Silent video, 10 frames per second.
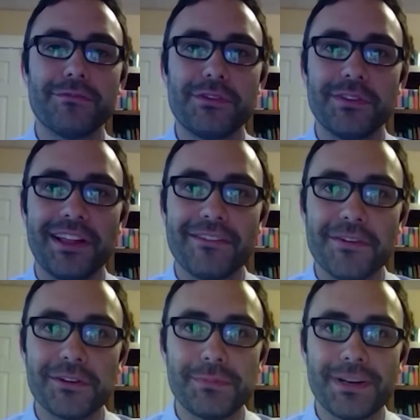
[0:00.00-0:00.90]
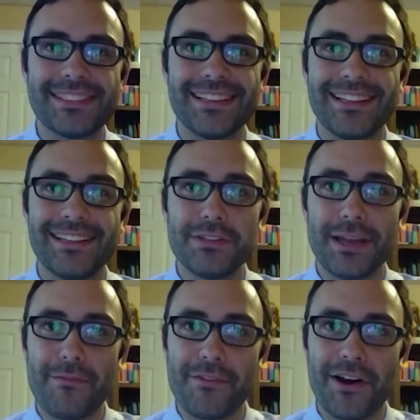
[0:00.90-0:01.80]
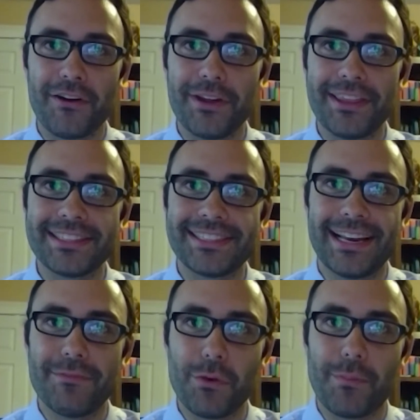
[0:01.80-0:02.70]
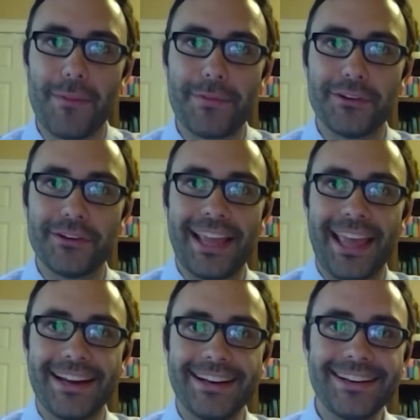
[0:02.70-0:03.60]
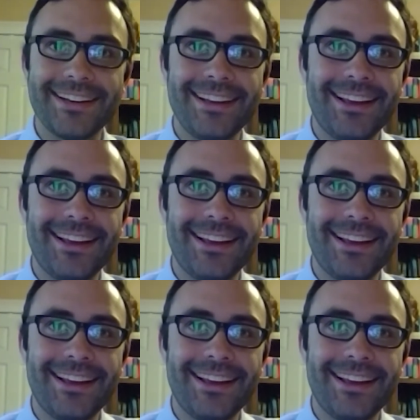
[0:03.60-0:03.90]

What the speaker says: to a lot of folks, but it's a new type of concrete that's getting more popular in Canada.